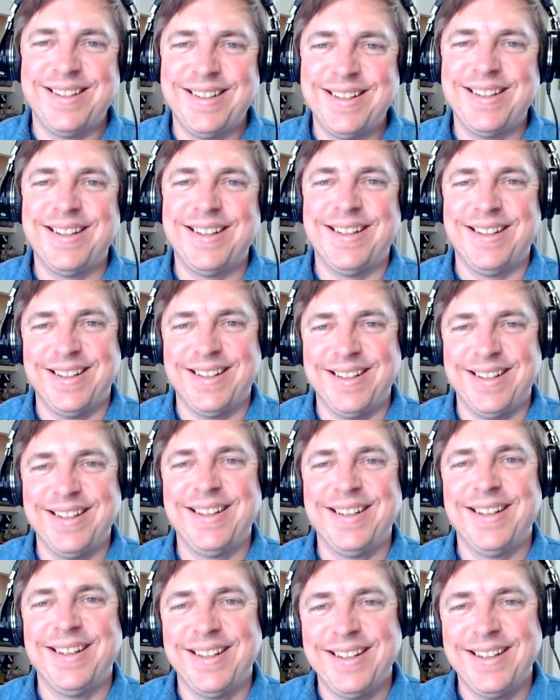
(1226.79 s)

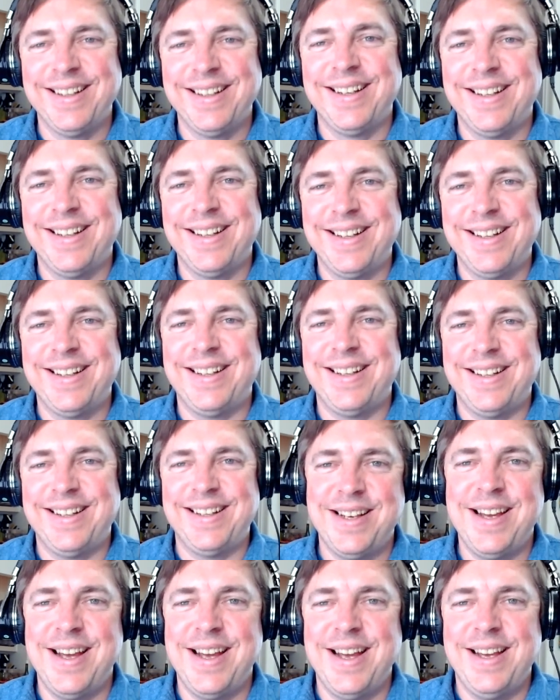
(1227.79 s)

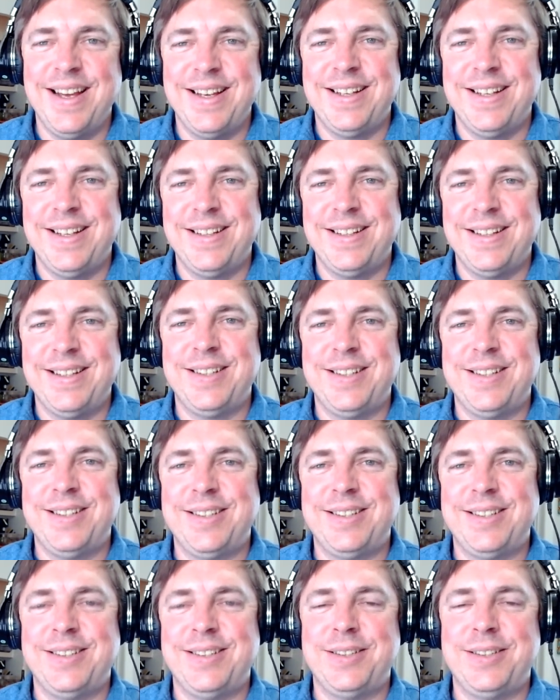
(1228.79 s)

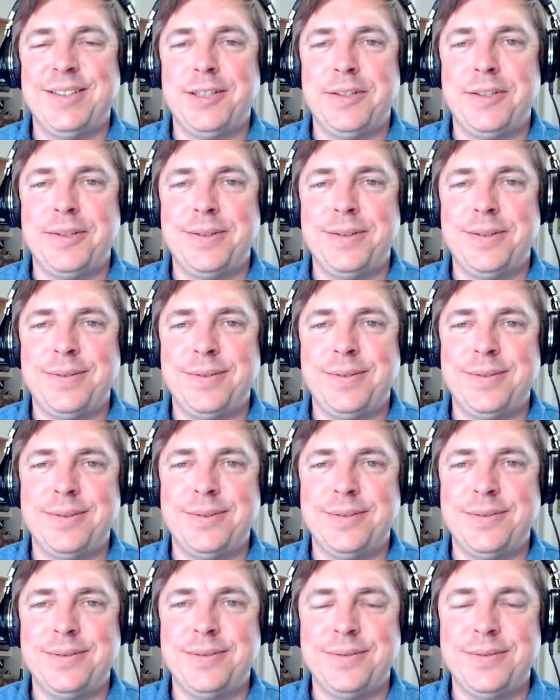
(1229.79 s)

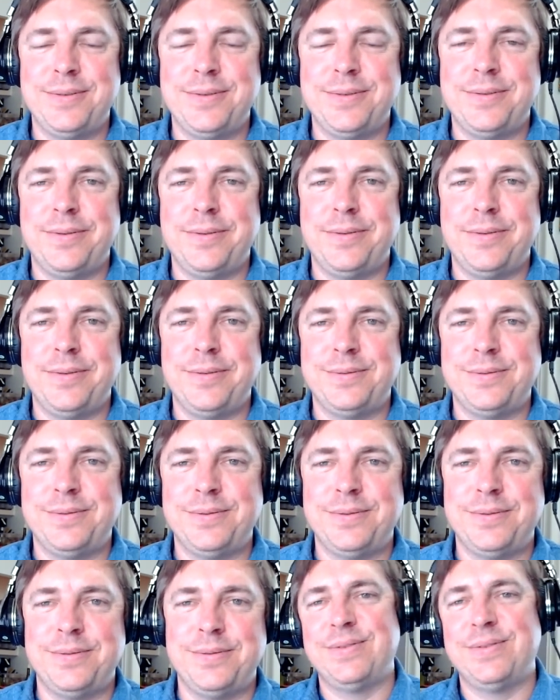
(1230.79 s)

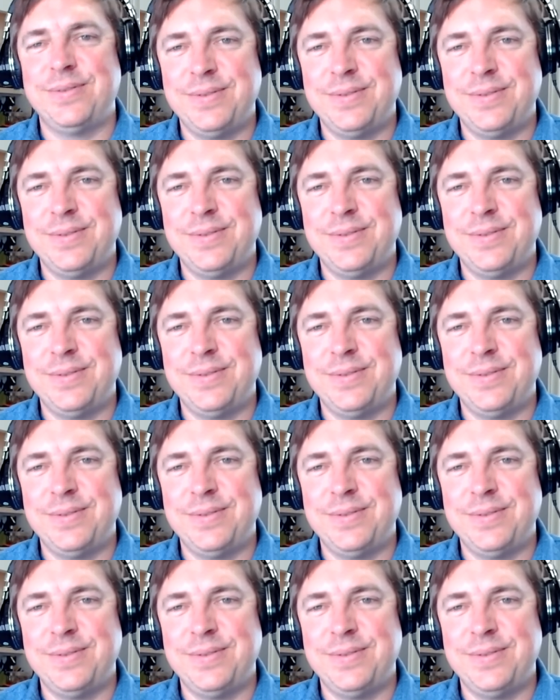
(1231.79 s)
The person shown says nothing.